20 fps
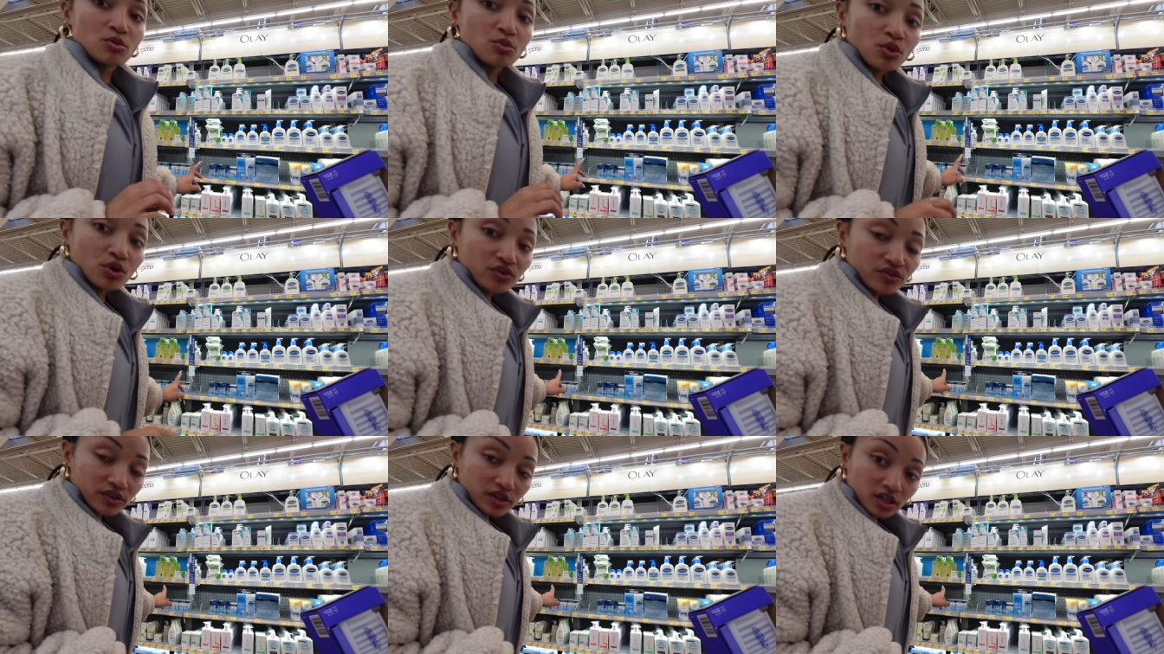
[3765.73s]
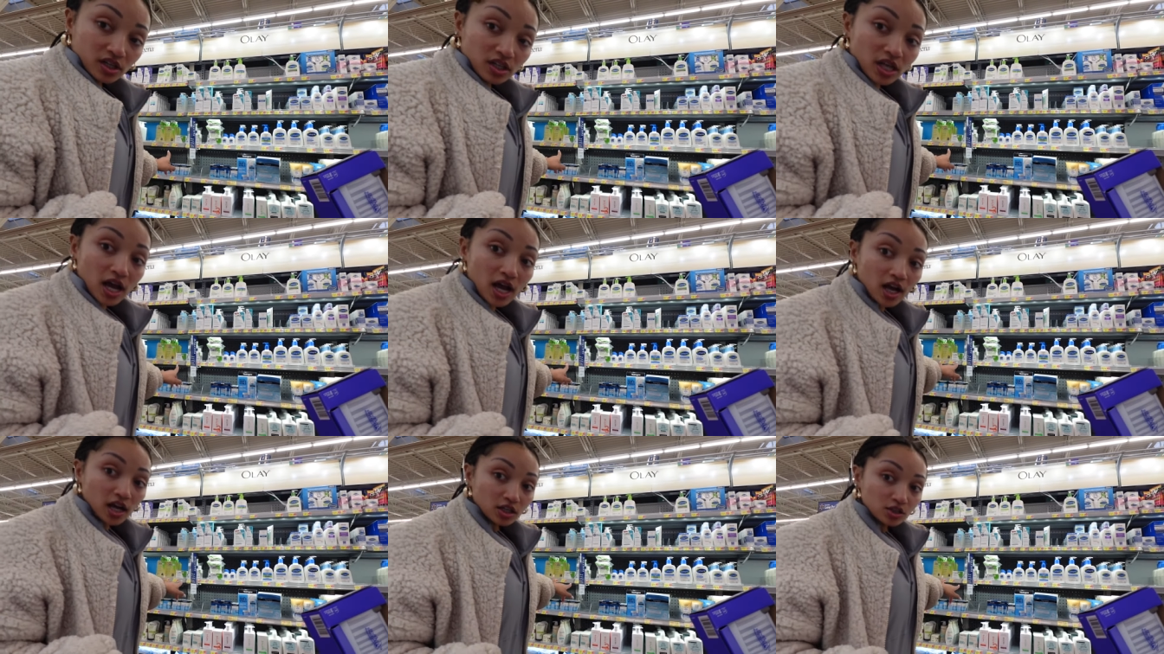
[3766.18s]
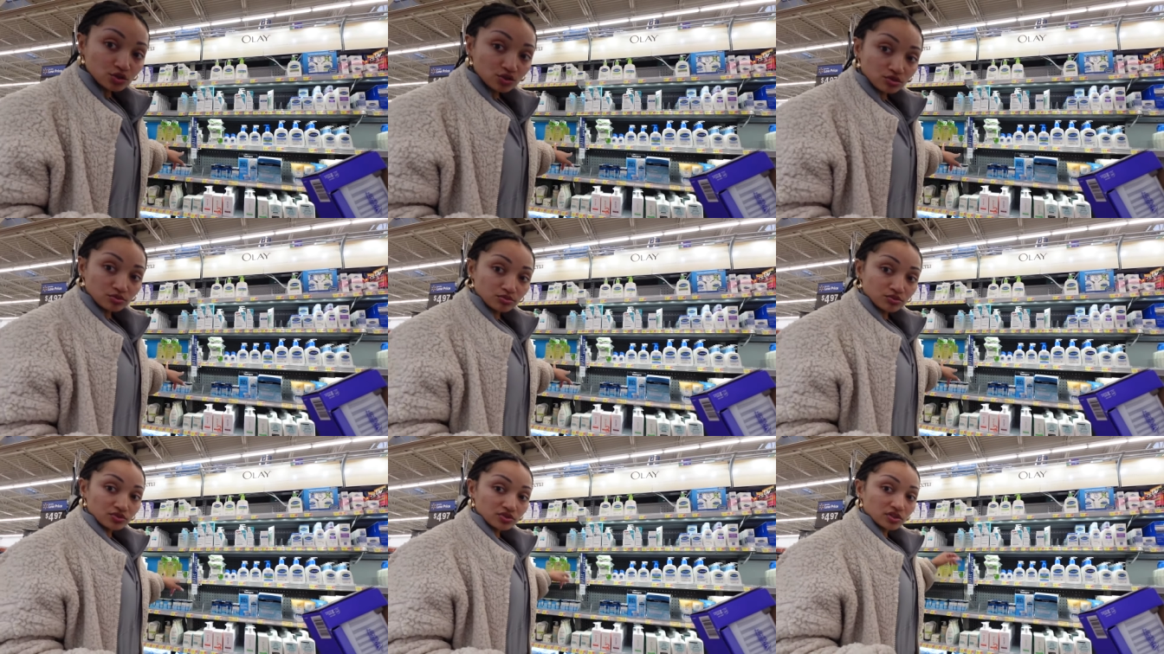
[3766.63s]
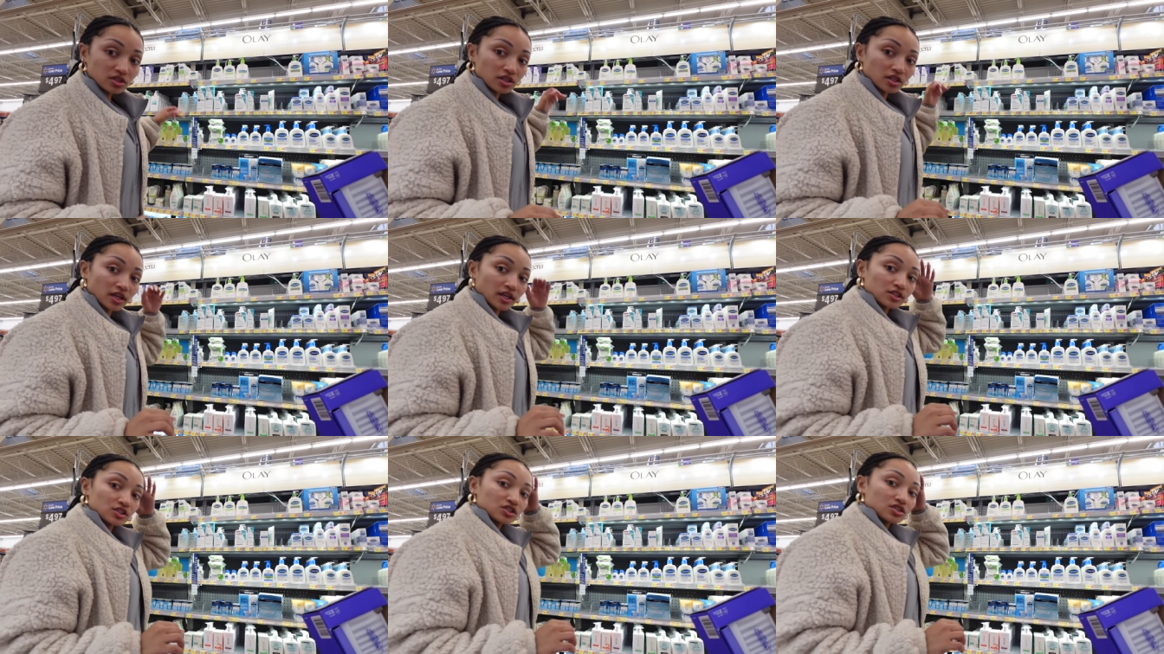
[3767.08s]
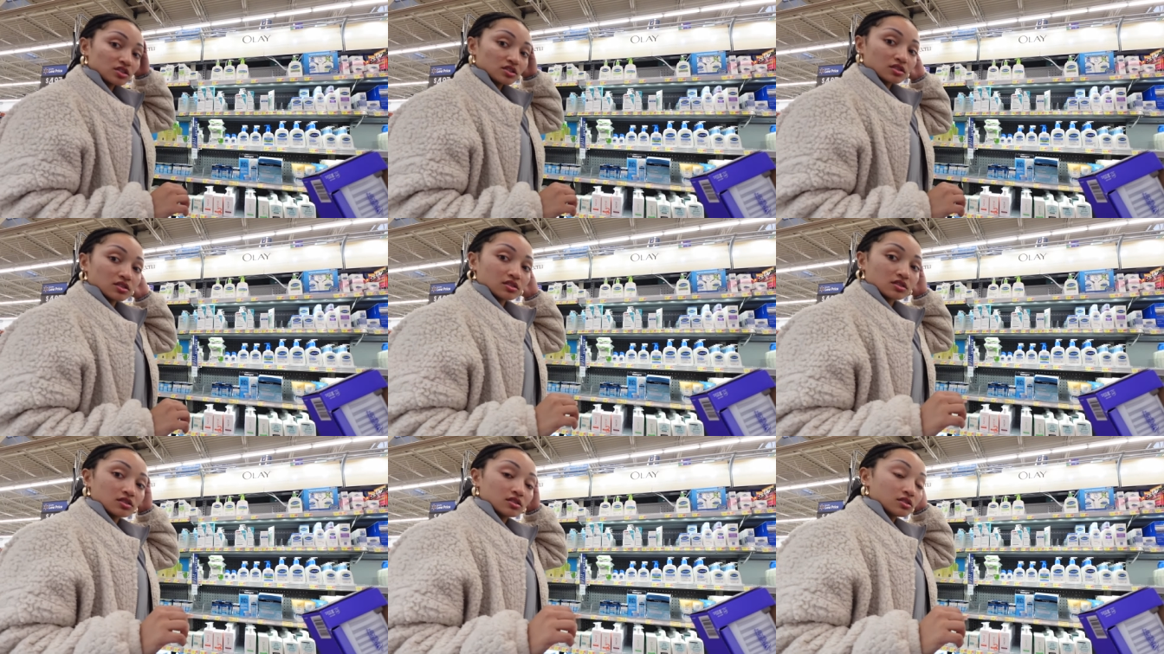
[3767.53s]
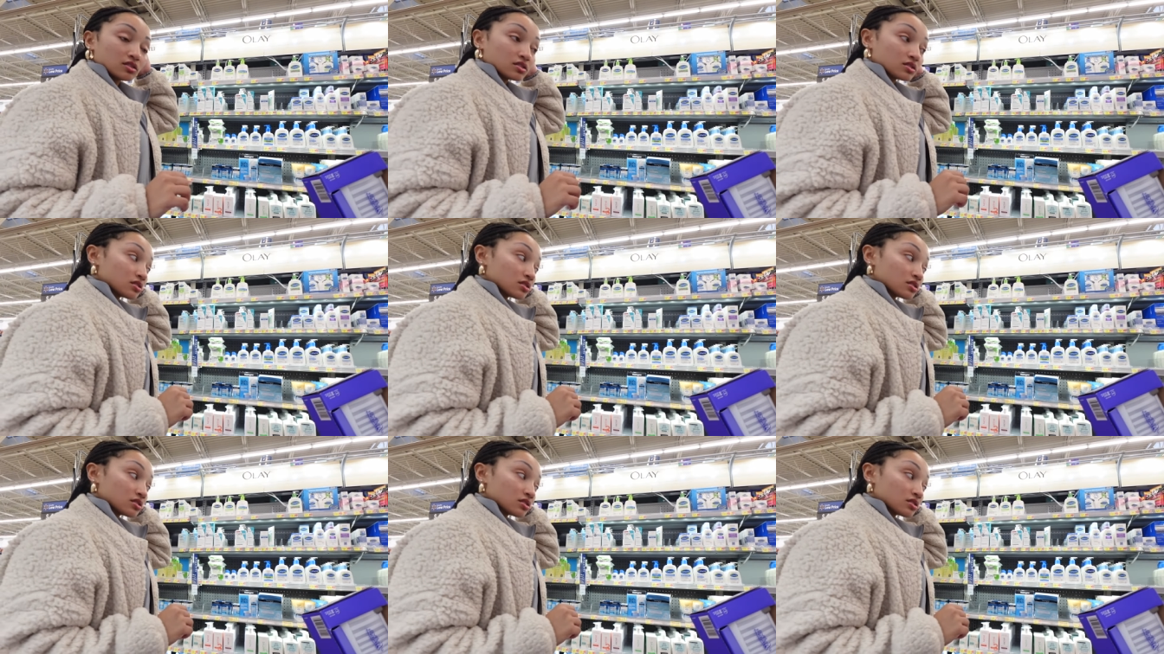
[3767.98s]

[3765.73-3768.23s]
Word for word: I'm over here in the Hydro Boost collection,